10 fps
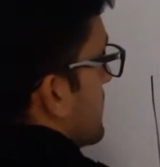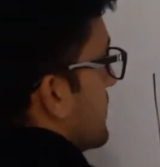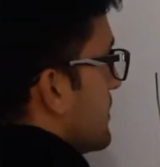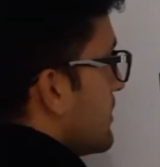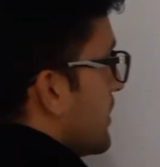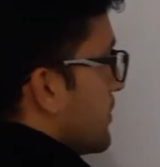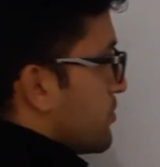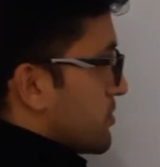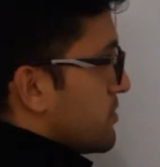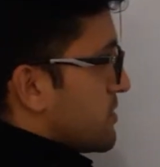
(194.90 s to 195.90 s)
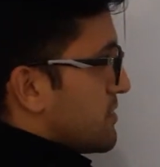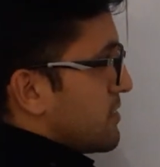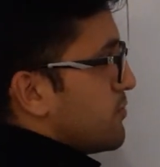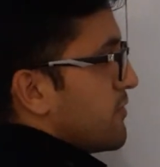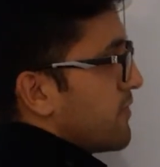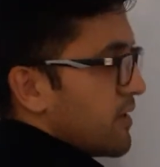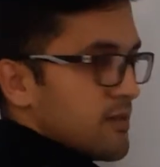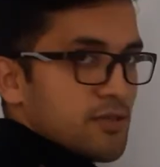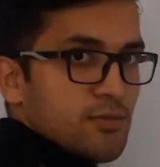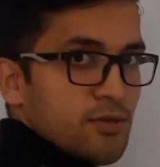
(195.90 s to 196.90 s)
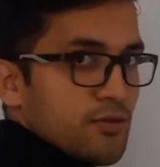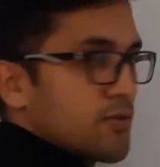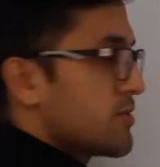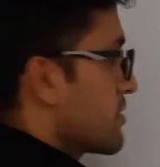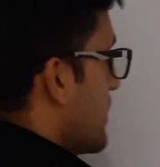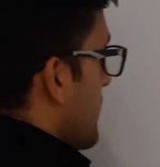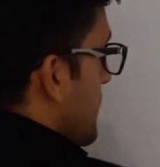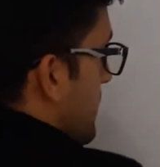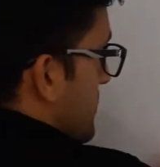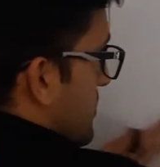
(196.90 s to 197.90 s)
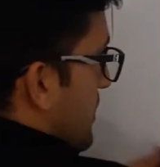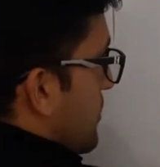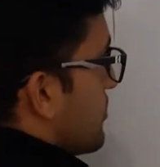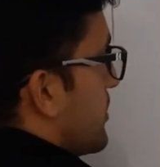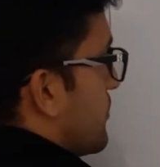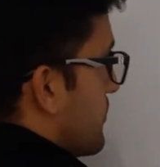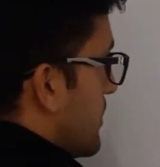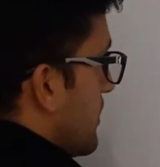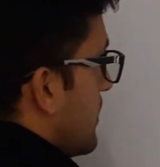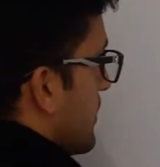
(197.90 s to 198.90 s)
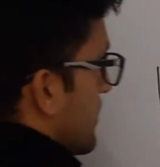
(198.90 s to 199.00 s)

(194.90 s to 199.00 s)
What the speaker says: Then we should just simplify a little bit because it's not looking well.